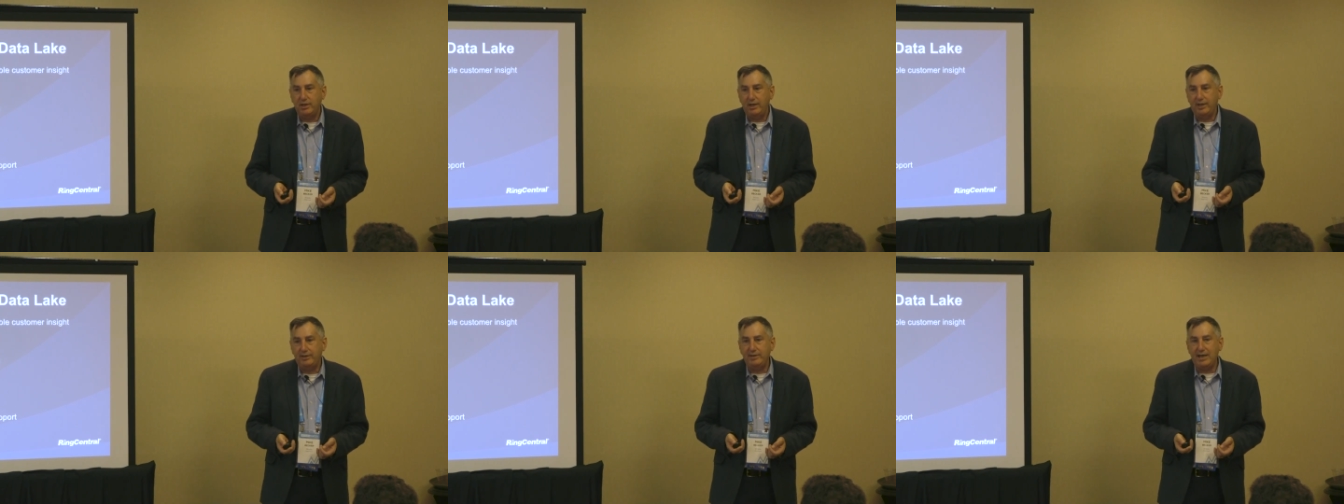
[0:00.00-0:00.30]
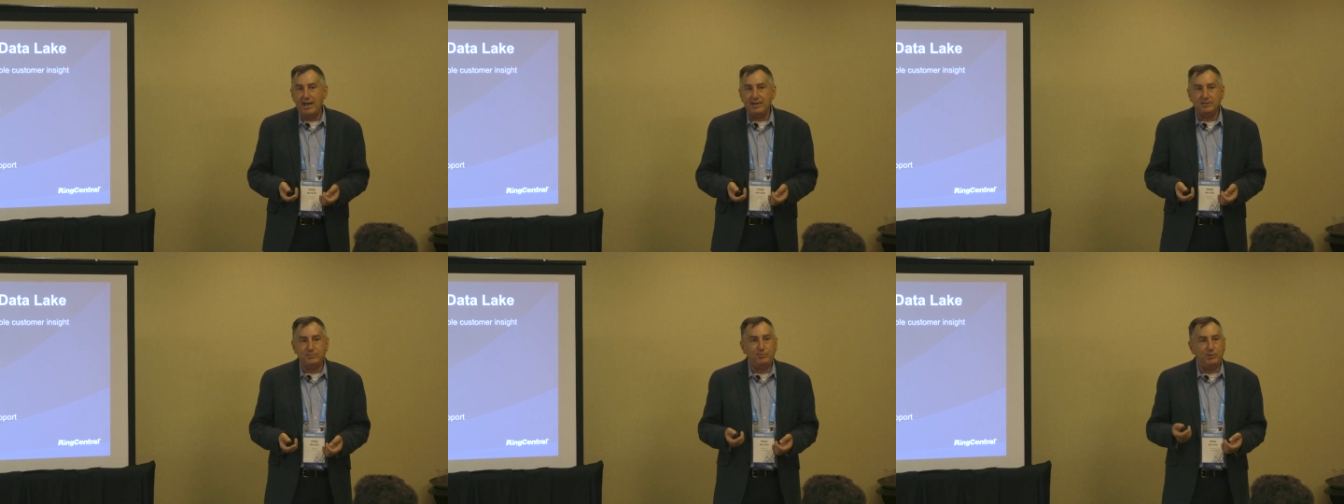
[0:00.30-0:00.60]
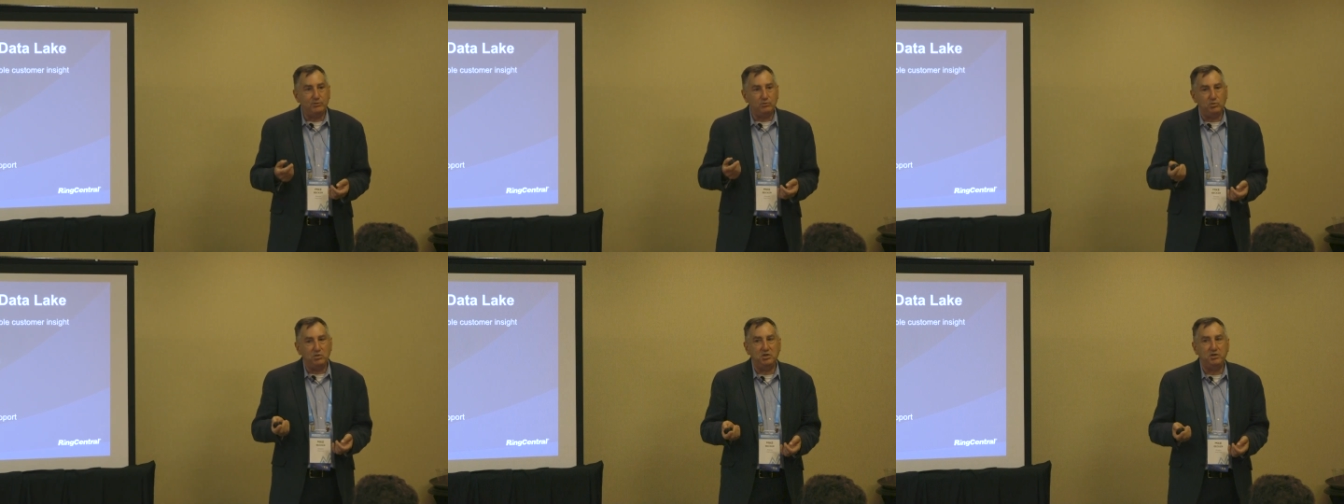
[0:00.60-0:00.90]
And that's
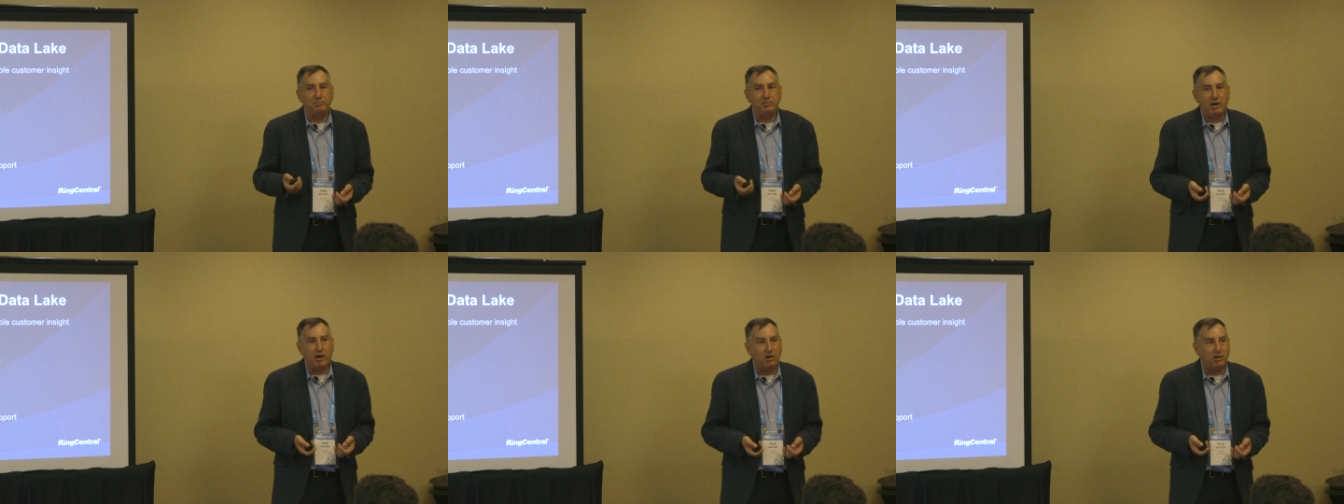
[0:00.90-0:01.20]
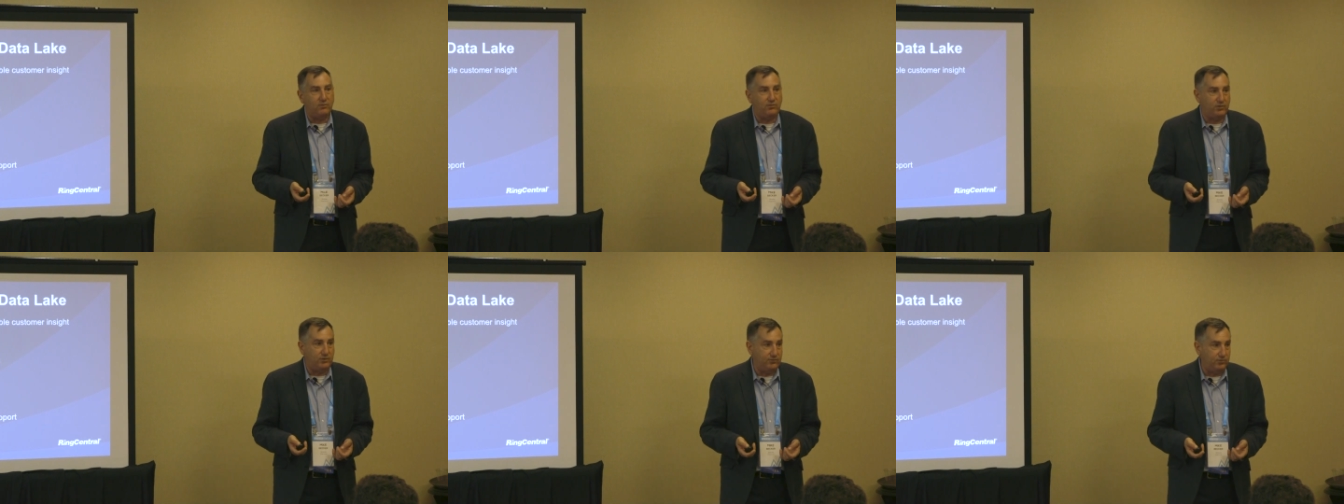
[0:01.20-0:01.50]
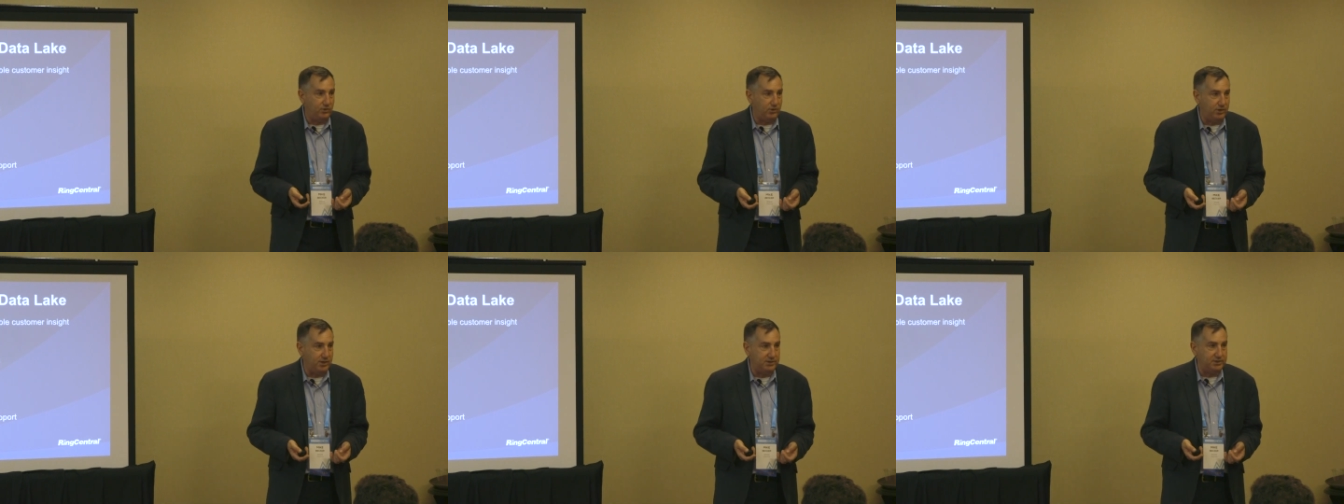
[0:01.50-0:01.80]
been really powerful
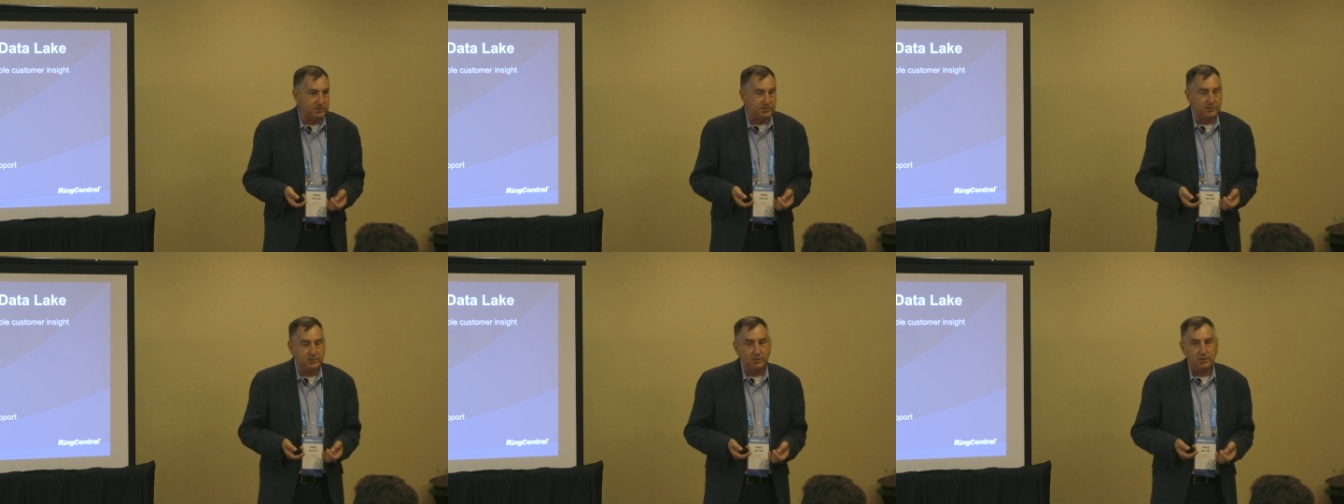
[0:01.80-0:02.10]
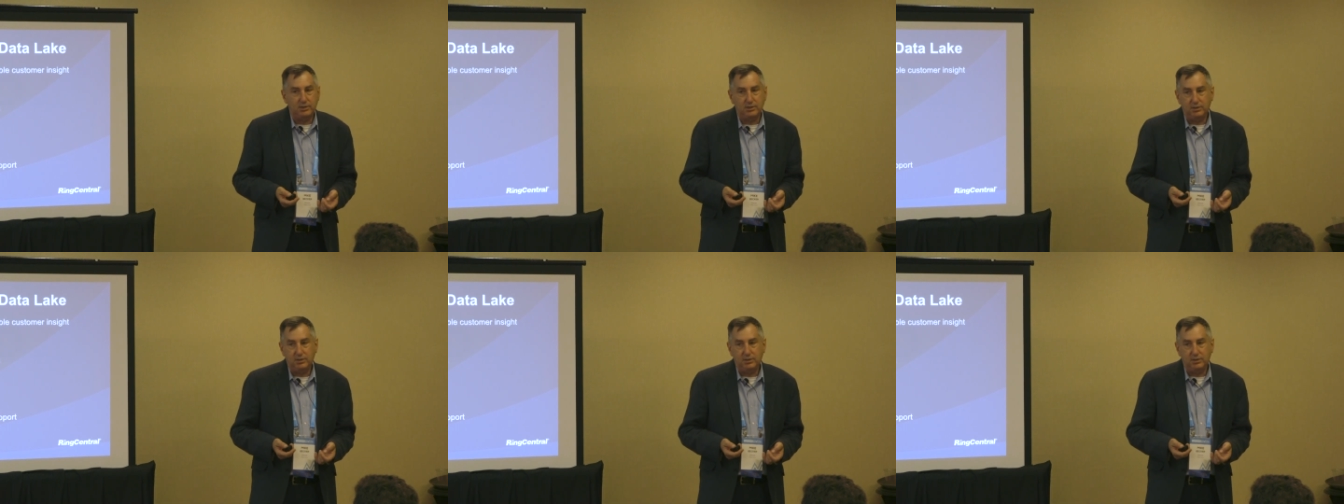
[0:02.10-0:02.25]
for us.